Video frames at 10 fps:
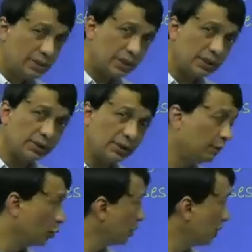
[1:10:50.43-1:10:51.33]
means there are three
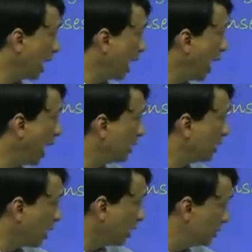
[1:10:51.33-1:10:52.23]
focal. I
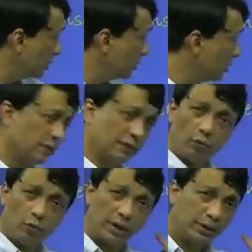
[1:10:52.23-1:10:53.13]
can't see three different
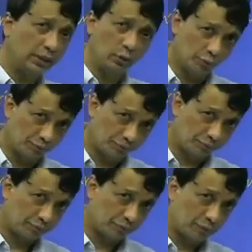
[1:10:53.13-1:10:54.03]
foci, can you?
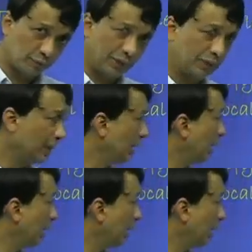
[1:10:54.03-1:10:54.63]
Well,